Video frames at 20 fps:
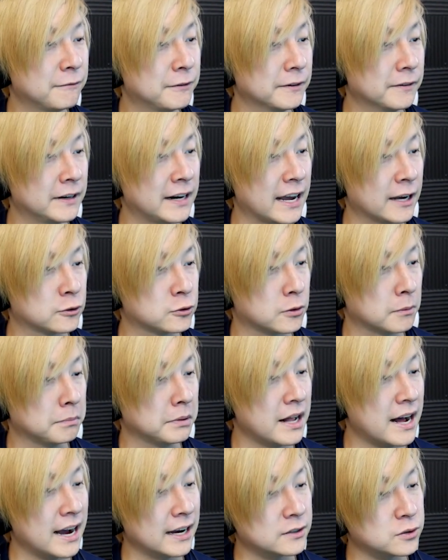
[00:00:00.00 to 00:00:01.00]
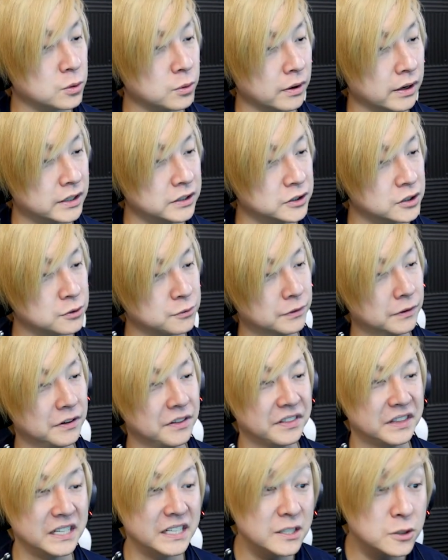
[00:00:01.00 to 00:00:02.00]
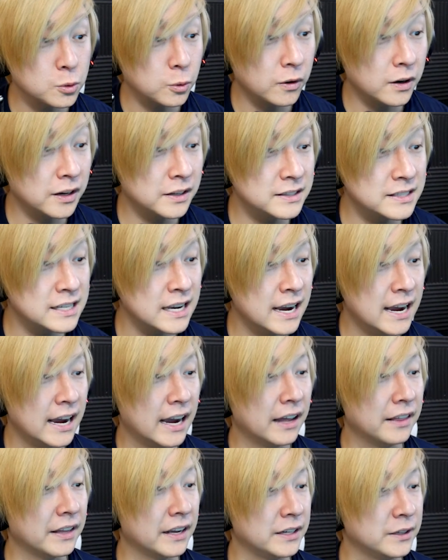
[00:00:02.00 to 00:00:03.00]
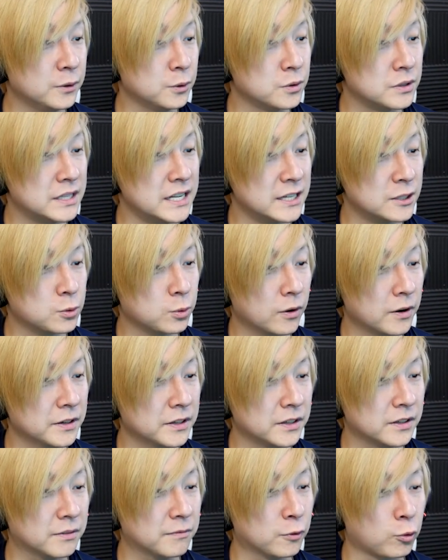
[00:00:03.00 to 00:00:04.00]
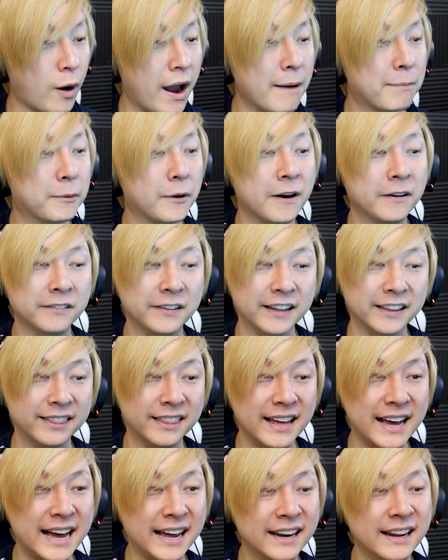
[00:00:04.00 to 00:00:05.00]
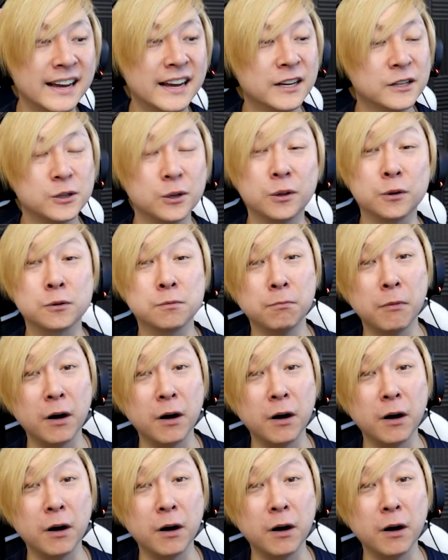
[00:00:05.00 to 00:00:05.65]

fill in extra blocks, or I could just fill in these ones and then use this one to wrap around like that. So there's